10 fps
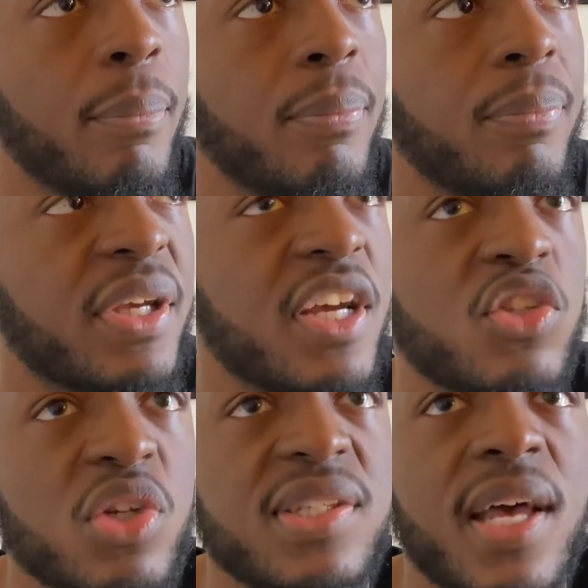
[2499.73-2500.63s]
because
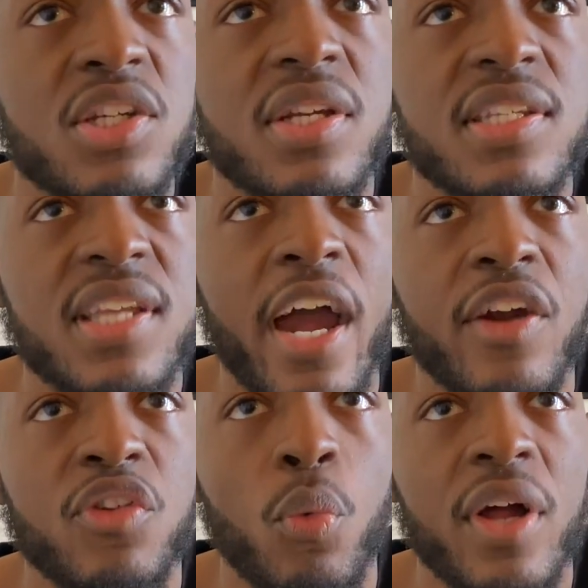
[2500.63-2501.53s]
there's such a desire
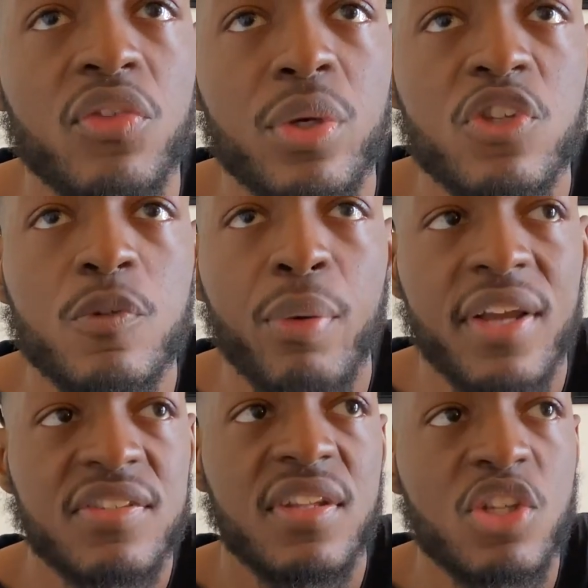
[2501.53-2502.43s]
to want to
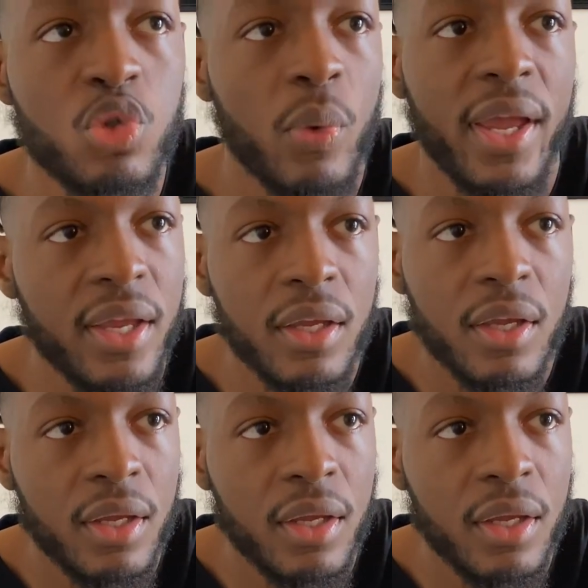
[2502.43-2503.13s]
express this way,